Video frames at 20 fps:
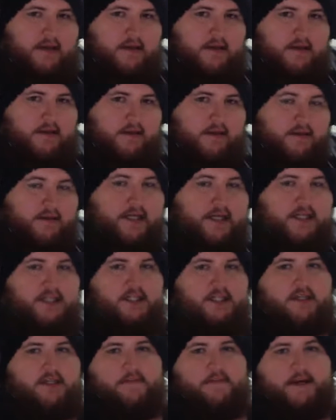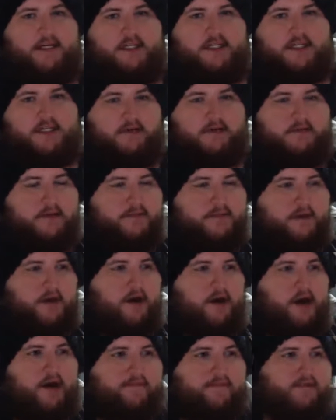looking just like Banjo-Kazooie, but
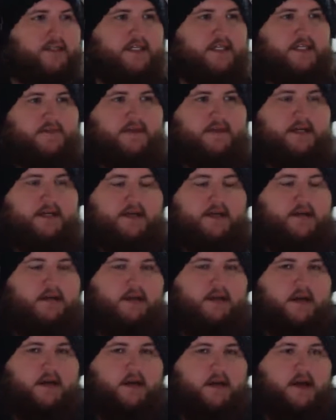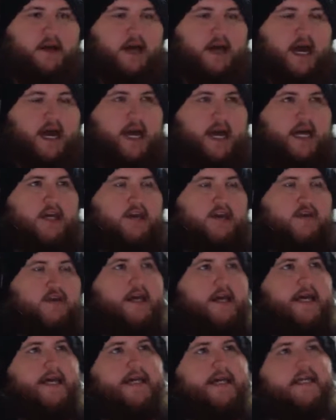I was expecting a
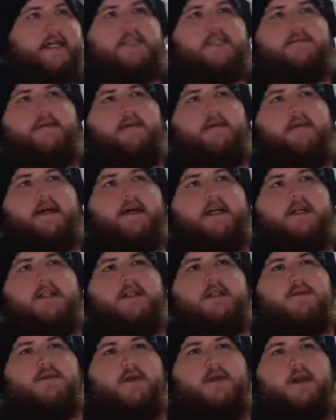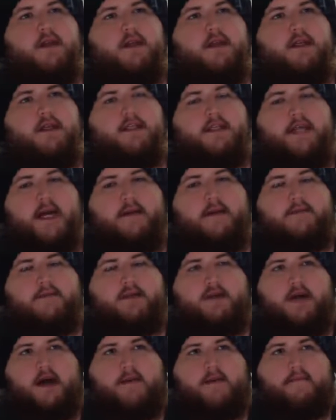unique experience while at the same
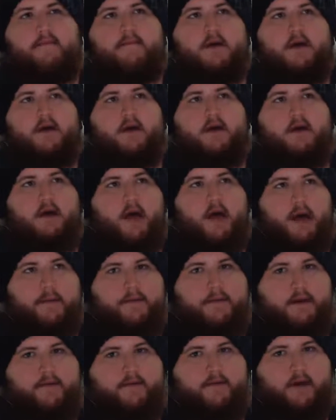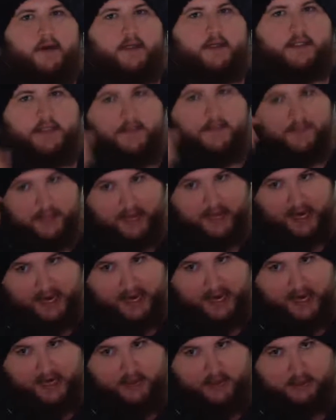time a bit of a tip of the
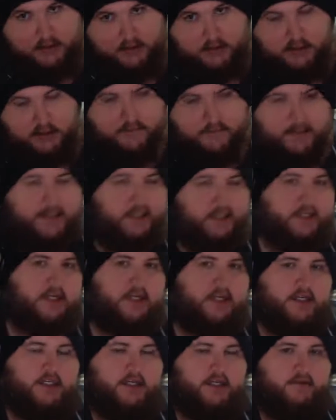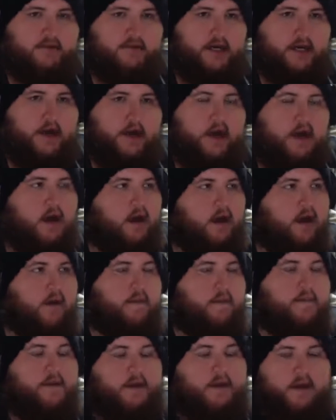hat to Banjo-Kazooie.
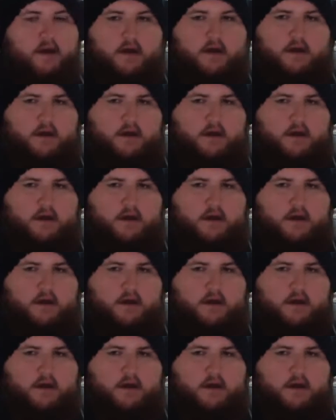But